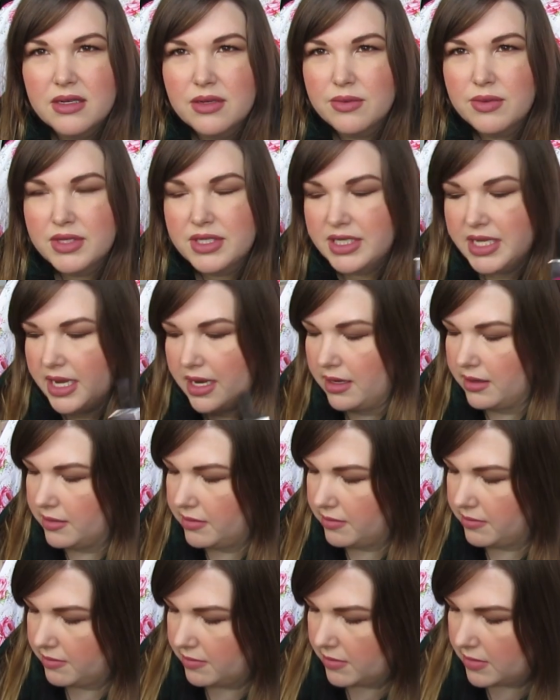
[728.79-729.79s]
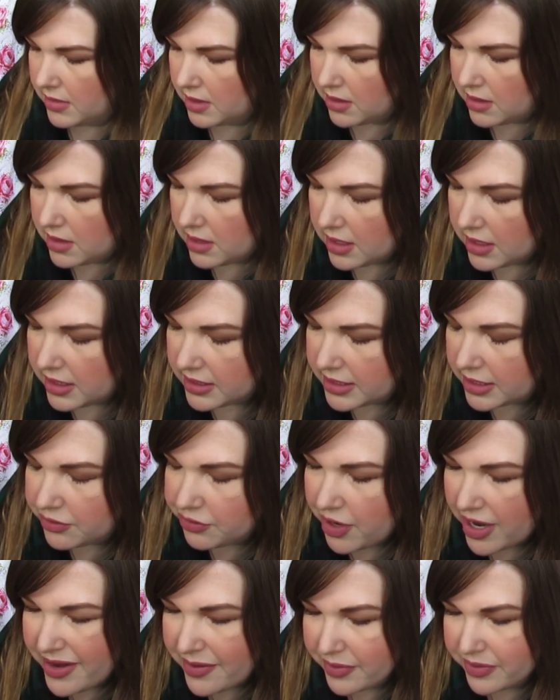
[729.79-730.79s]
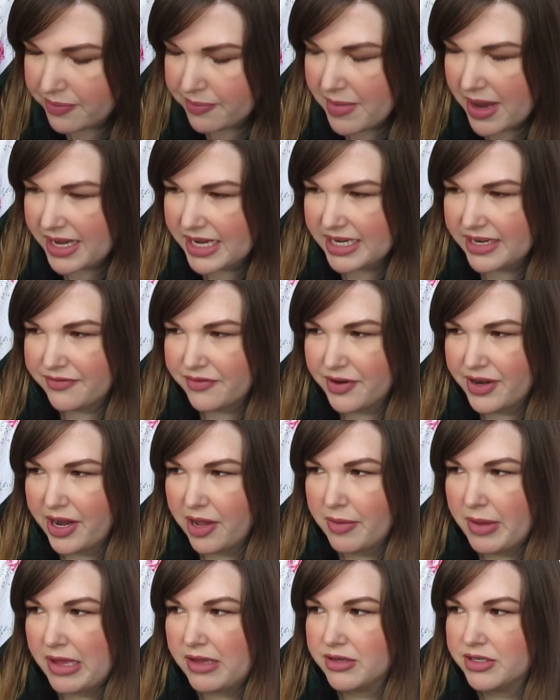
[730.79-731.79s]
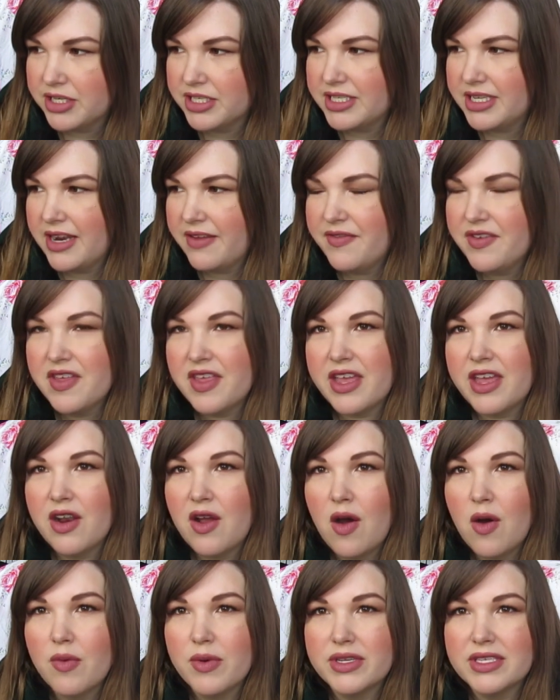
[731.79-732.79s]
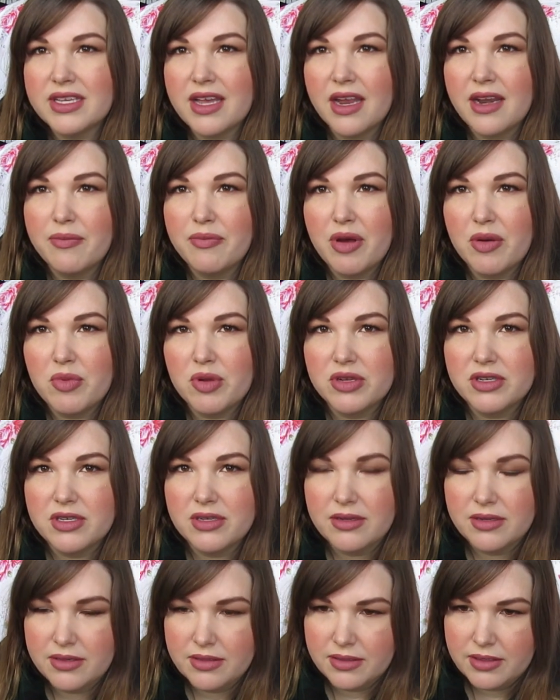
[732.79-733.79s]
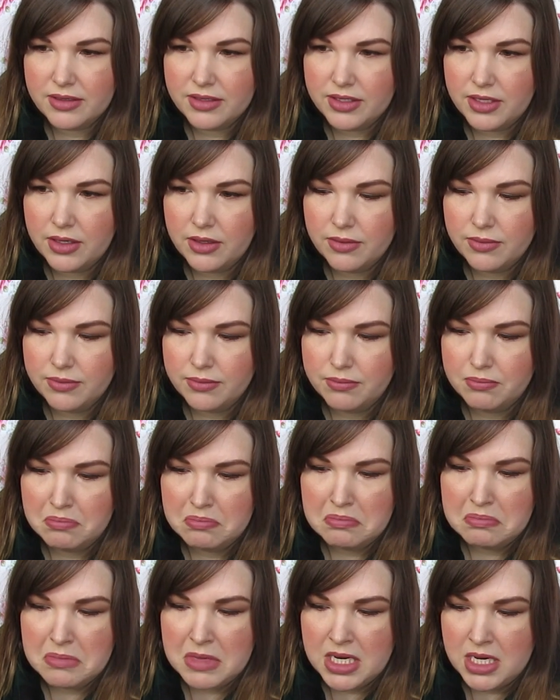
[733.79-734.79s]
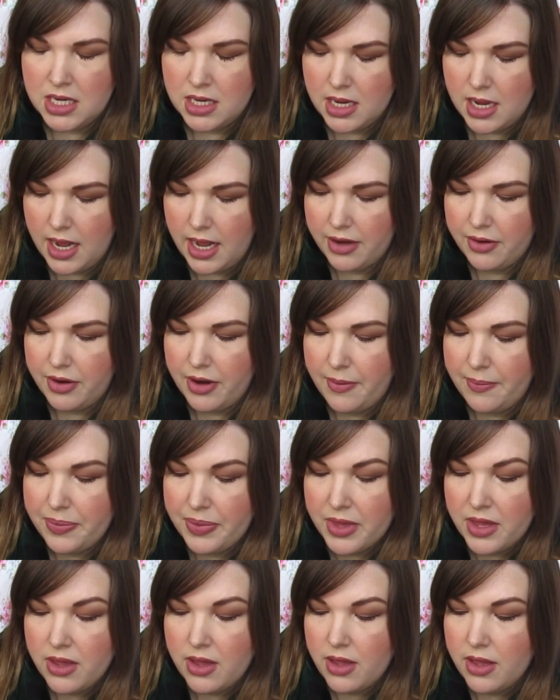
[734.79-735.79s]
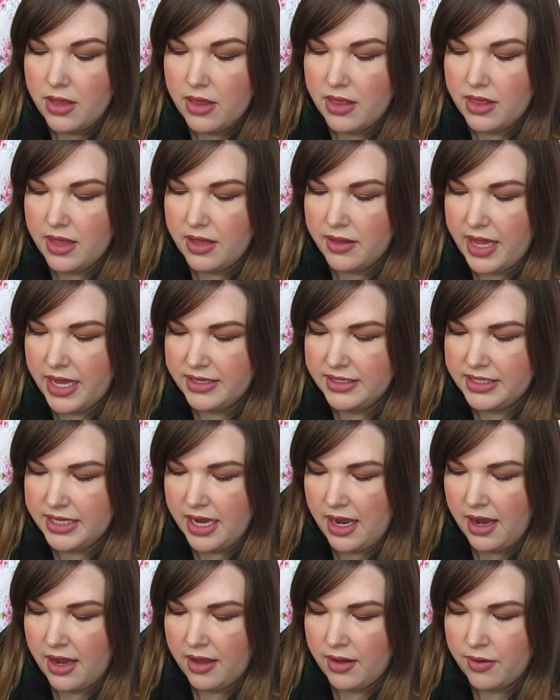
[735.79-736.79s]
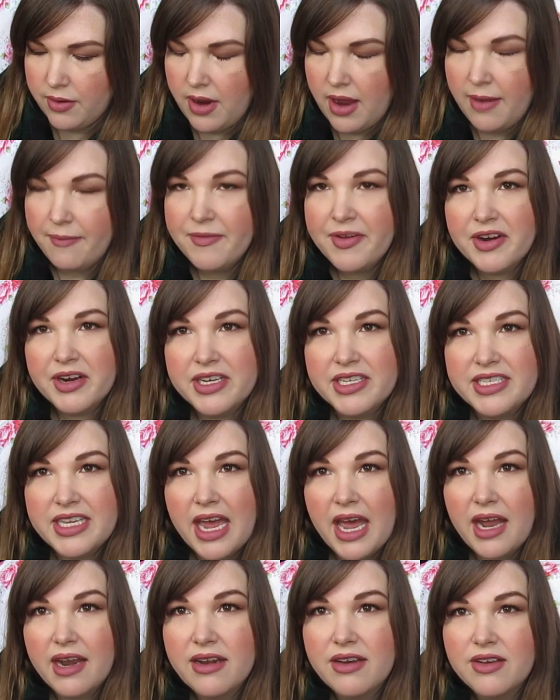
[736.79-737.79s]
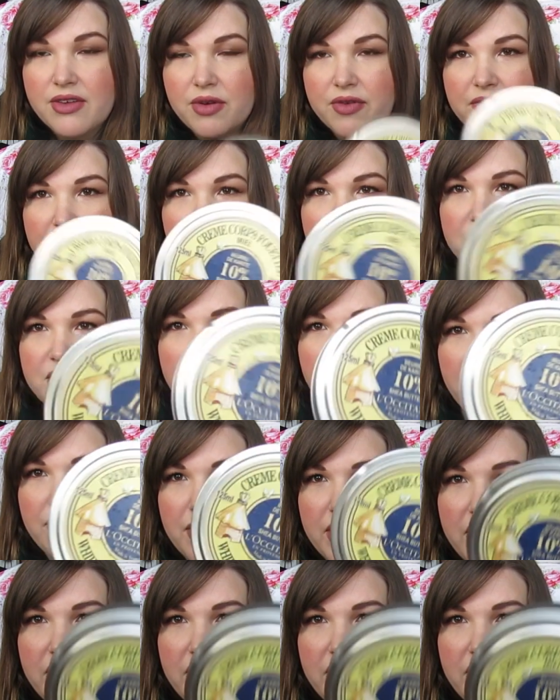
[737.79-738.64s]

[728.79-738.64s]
we'll see. Because I tried it with many different nail polishes and I feel like it always kind of bubbled. So I don't know. The last thing I'm very sad to get rid